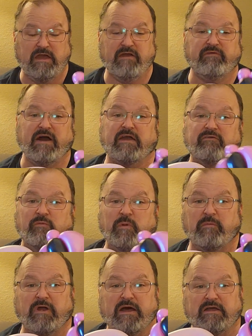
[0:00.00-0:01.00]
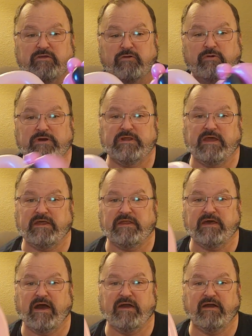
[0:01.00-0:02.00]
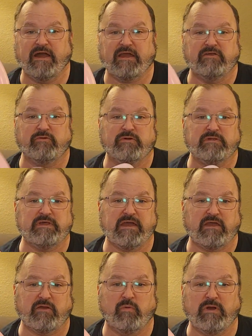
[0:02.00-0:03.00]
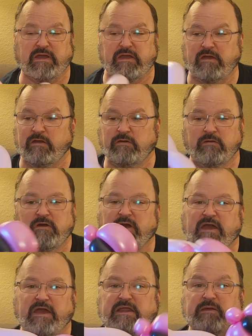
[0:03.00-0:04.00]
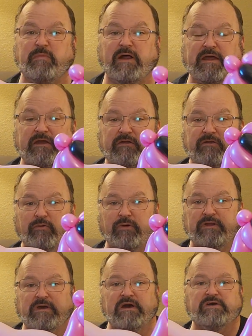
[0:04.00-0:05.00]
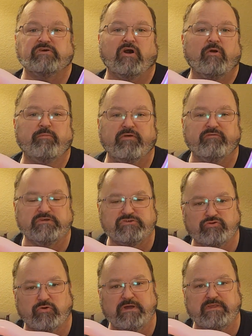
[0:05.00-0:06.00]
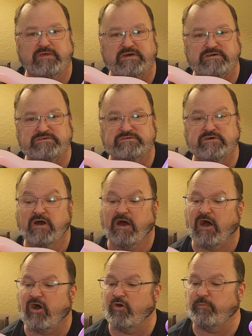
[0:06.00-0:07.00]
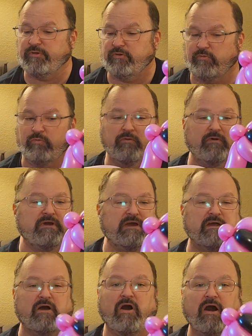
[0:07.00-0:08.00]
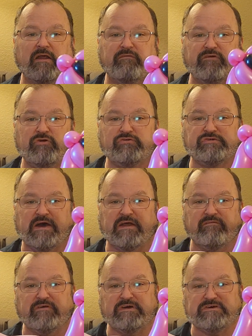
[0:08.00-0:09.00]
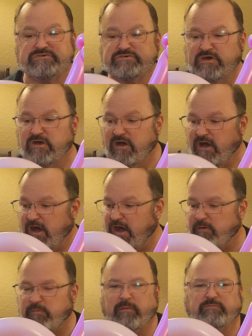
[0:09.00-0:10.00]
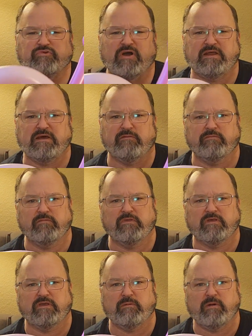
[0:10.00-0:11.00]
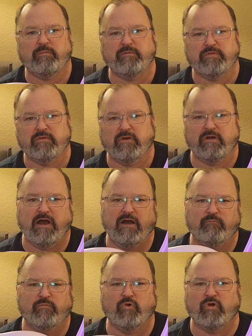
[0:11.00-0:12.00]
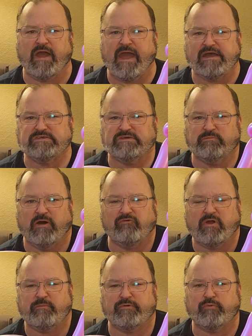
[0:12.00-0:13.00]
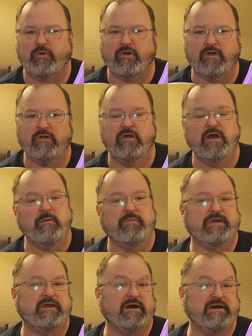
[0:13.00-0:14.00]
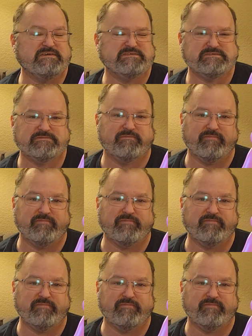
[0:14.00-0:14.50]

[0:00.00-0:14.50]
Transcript: if I can remember how to do it, and I can do it that quick, anybody can do it. So I hope you've enjoyed this. I hope you get a lot of use out of this. I'm trying to come up with more hats in my repertoire, because